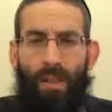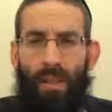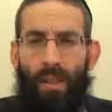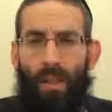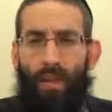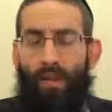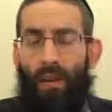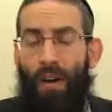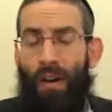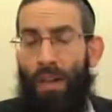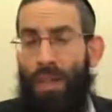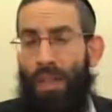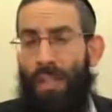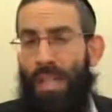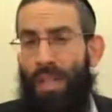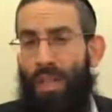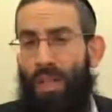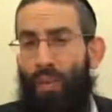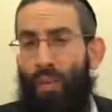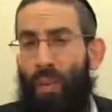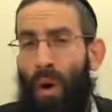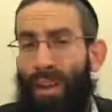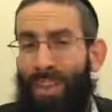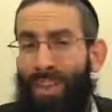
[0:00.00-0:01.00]
The Farshim says
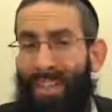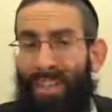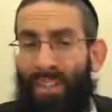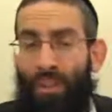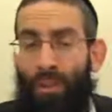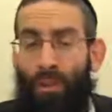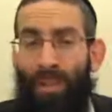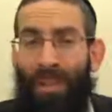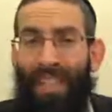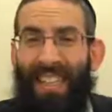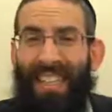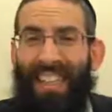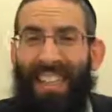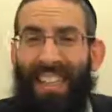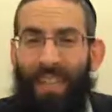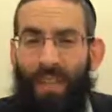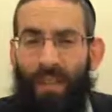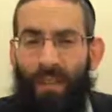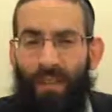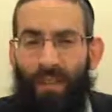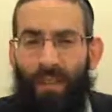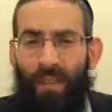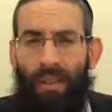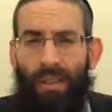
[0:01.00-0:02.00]
she wanted it to be
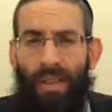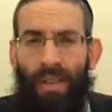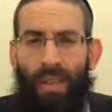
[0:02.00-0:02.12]
Nikar.